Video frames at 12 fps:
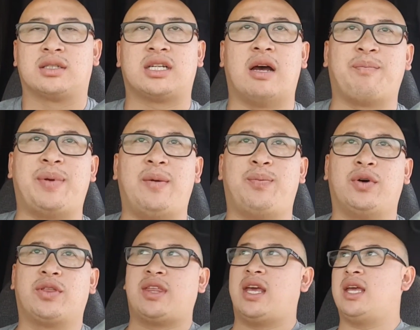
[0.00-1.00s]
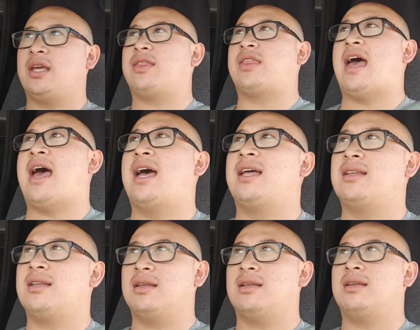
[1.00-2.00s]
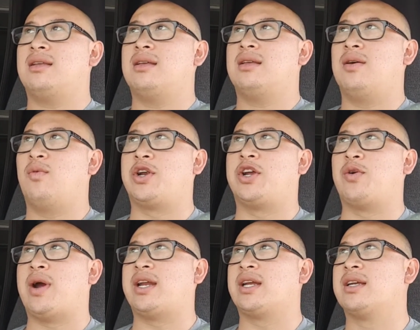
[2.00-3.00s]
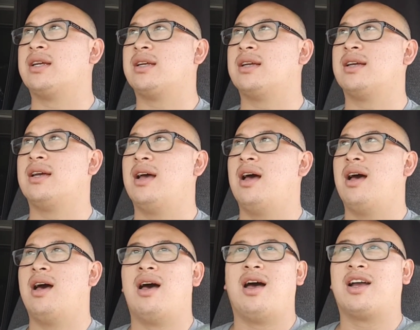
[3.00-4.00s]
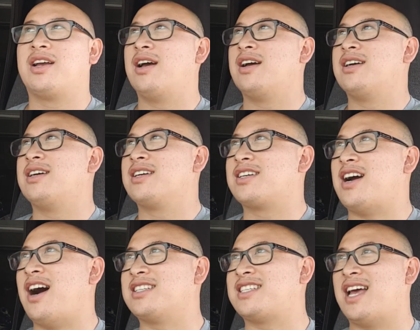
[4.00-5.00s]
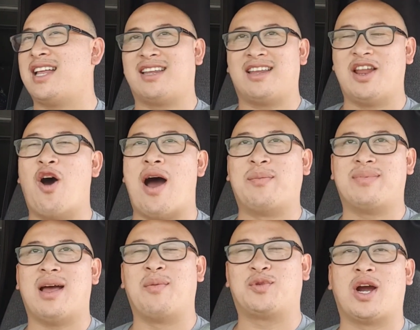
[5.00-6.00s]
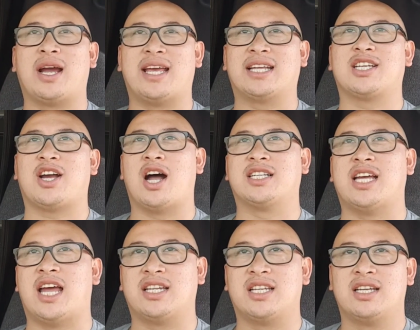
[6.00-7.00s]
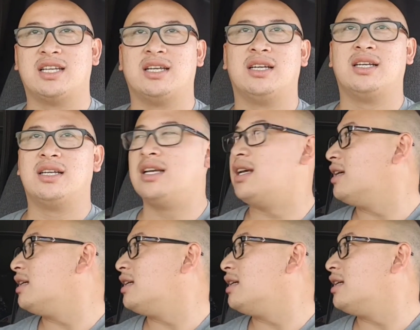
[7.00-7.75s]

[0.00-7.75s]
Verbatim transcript: Some people think that. What are you writing? Content. Content. No, I'm, I'm trying to get to content. I know. I'm,